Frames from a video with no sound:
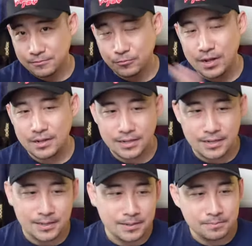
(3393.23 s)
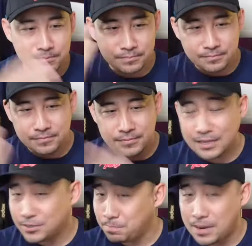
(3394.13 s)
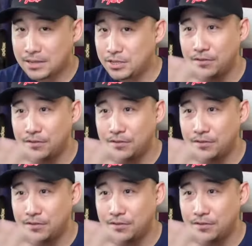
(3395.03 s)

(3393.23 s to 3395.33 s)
Well, there's plenty